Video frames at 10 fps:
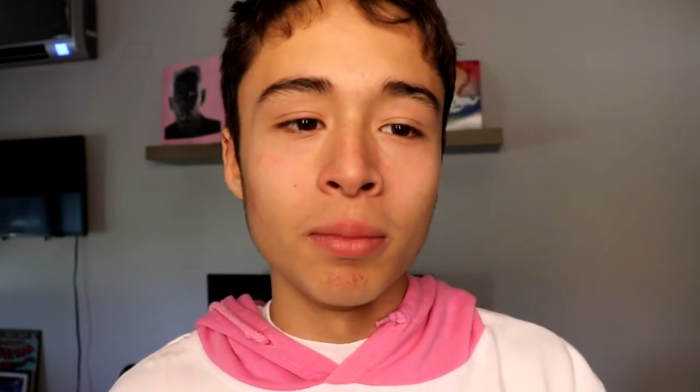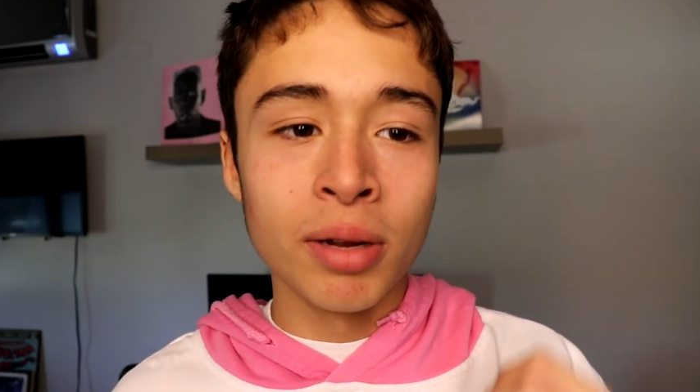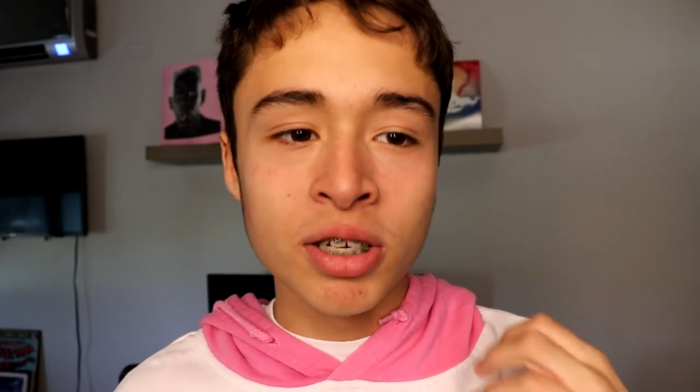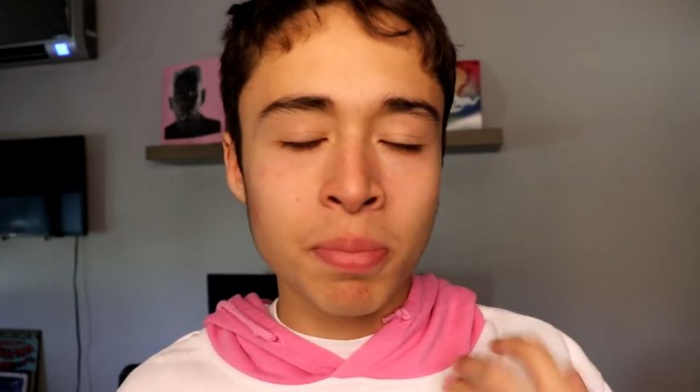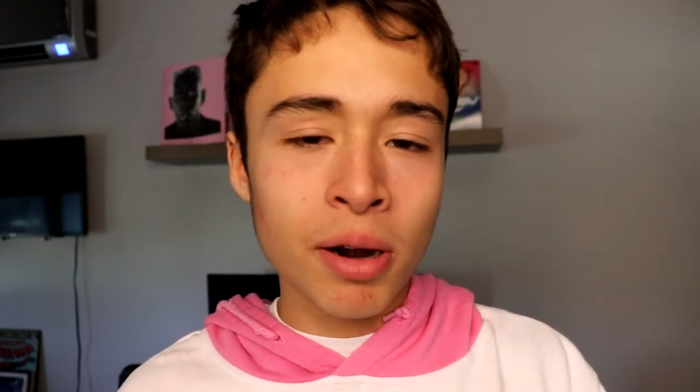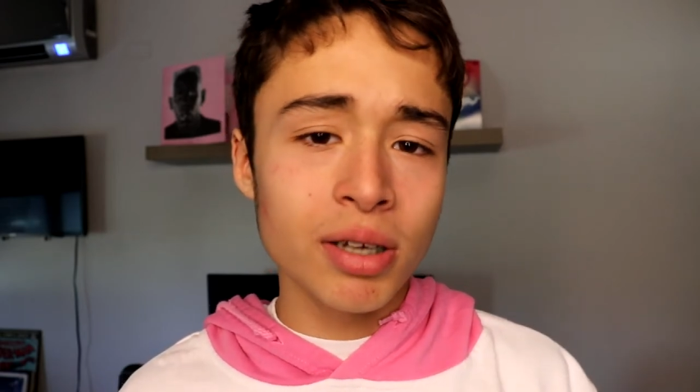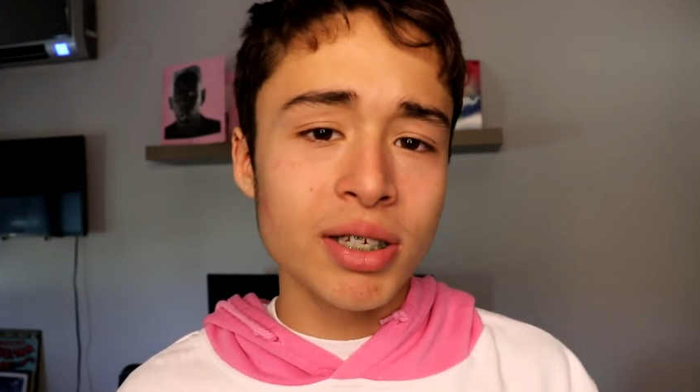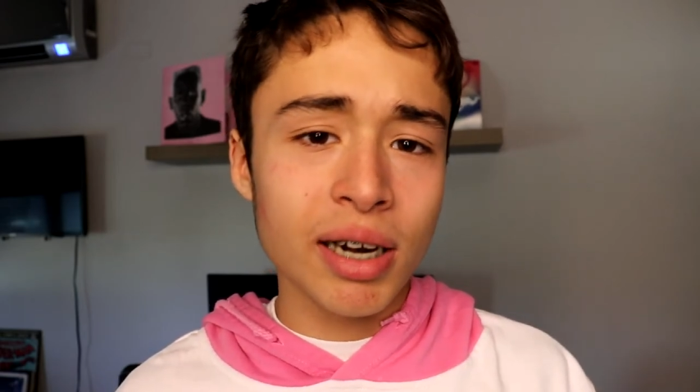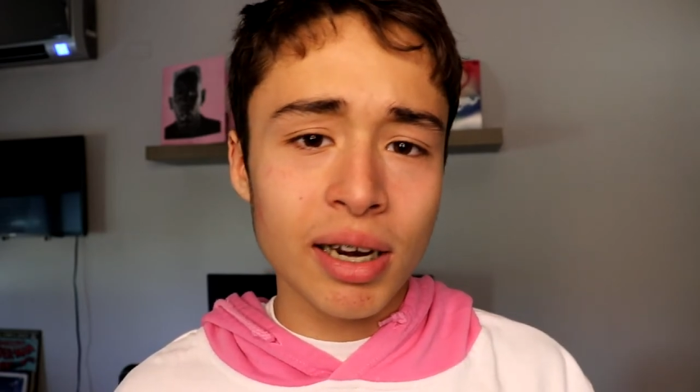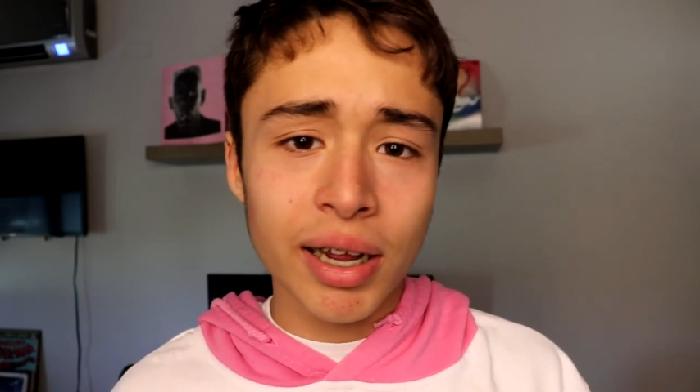his
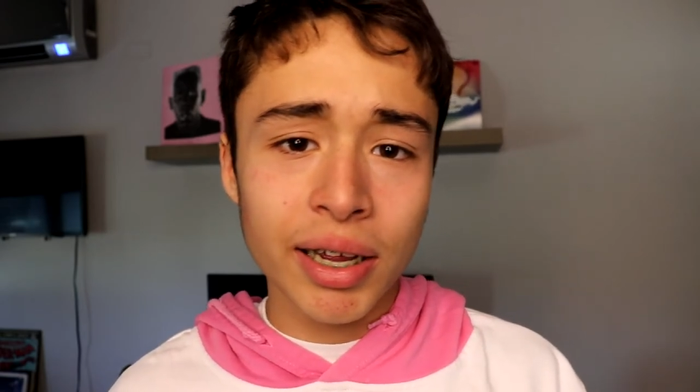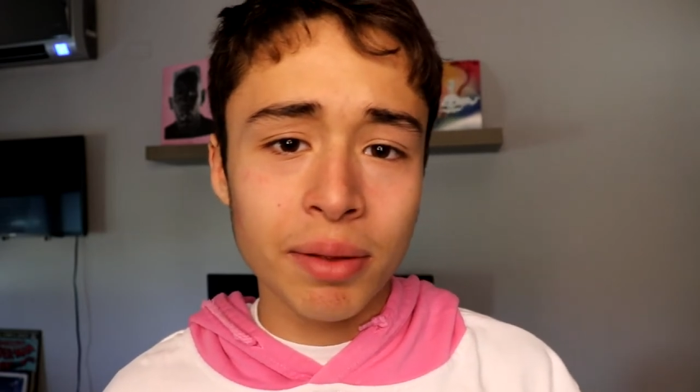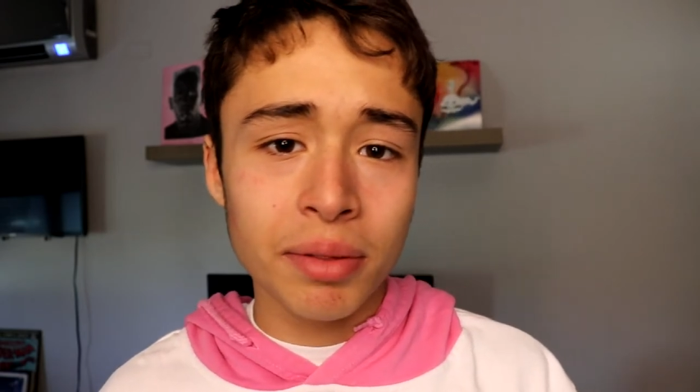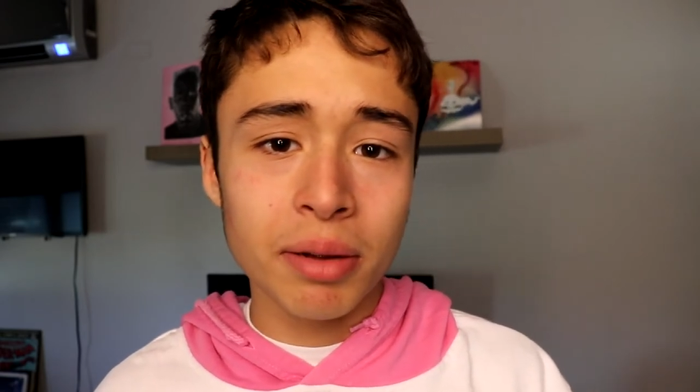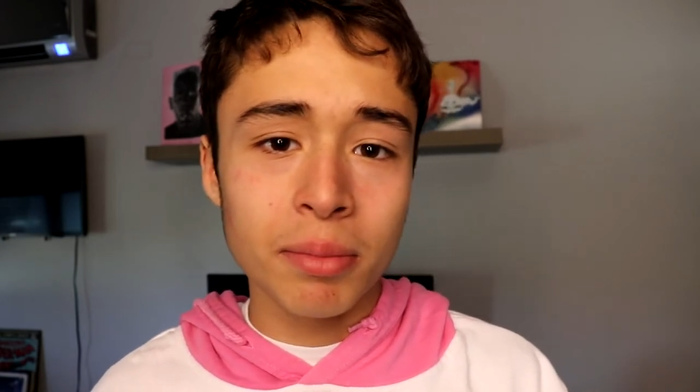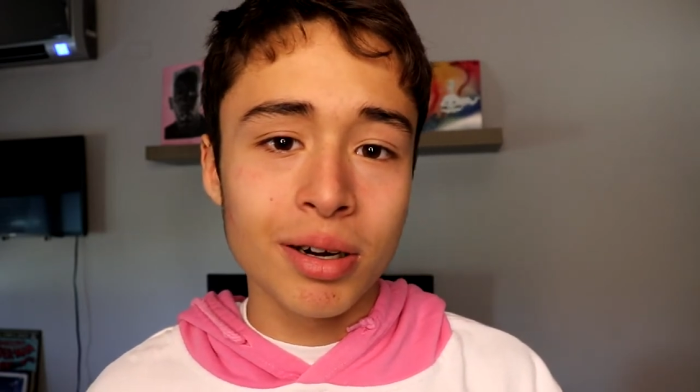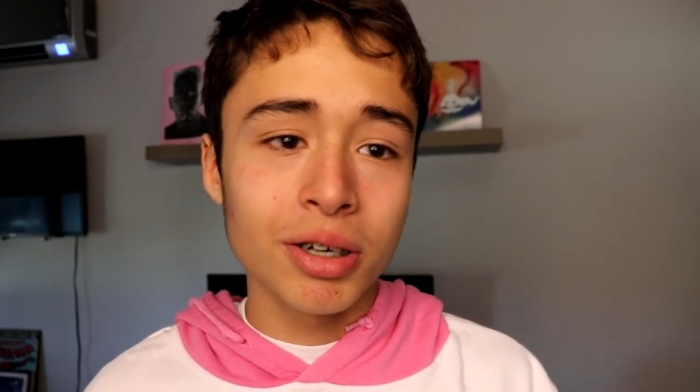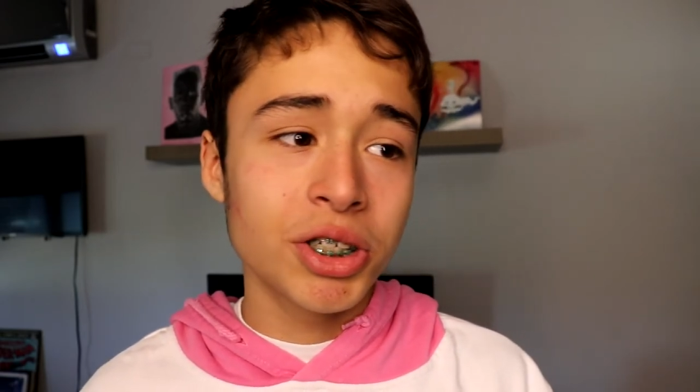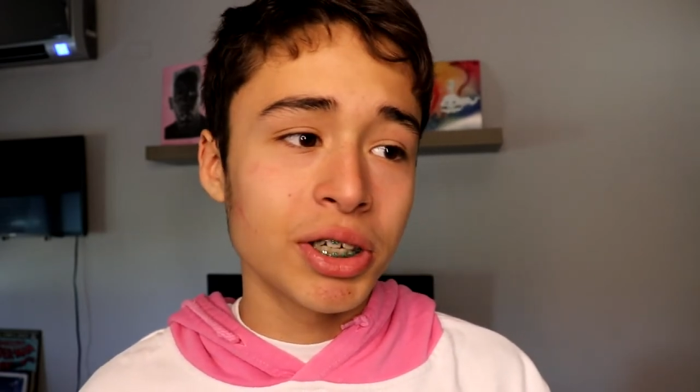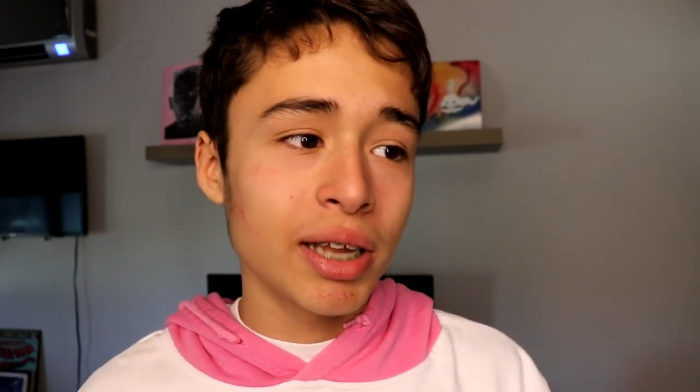parents didn't like him that
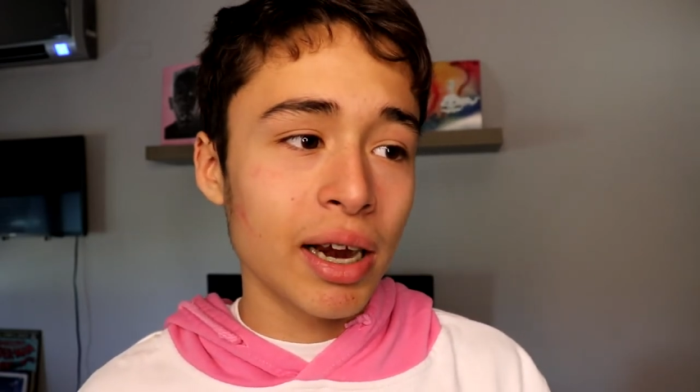much and